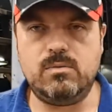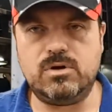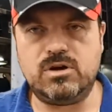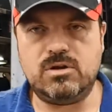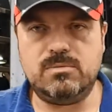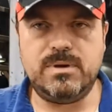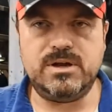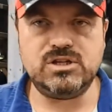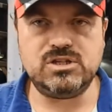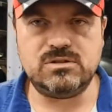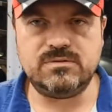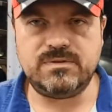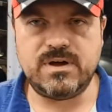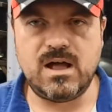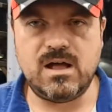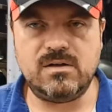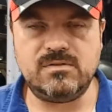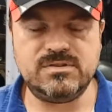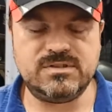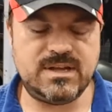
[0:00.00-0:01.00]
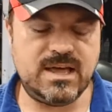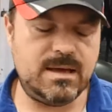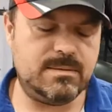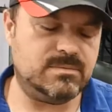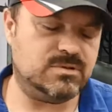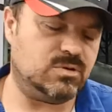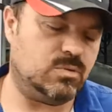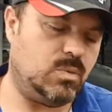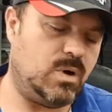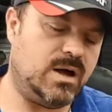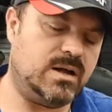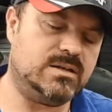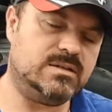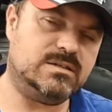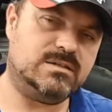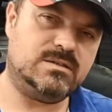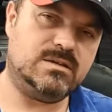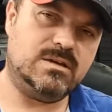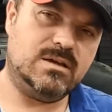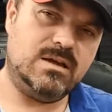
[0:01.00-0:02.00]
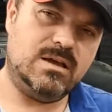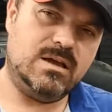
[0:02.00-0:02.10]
we're going to measure the valve stems, and whilst